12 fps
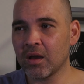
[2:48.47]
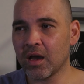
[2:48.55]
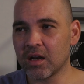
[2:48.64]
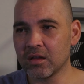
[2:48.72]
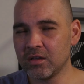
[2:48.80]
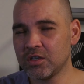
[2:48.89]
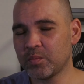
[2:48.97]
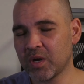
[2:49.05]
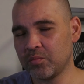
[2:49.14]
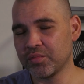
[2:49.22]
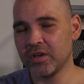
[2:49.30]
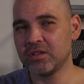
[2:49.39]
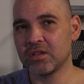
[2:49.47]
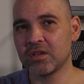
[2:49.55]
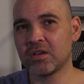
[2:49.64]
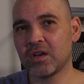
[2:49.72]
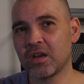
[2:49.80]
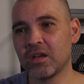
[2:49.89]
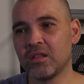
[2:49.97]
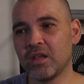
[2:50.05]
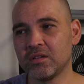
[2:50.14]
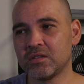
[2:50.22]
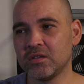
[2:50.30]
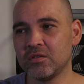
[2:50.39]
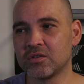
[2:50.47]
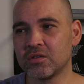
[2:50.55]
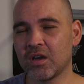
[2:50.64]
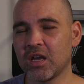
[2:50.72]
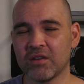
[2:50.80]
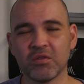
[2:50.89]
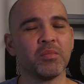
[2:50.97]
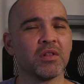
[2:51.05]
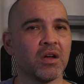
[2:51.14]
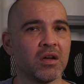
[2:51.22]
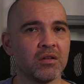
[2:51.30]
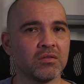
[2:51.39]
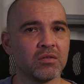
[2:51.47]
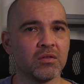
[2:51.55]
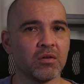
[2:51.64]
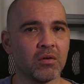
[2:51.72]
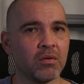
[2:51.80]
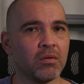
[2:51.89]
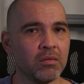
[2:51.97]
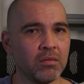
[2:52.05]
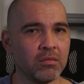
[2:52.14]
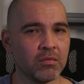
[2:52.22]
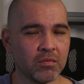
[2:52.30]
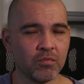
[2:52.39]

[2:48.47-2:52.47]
And at least by printing it, I can then see, should I have applied it to the whole,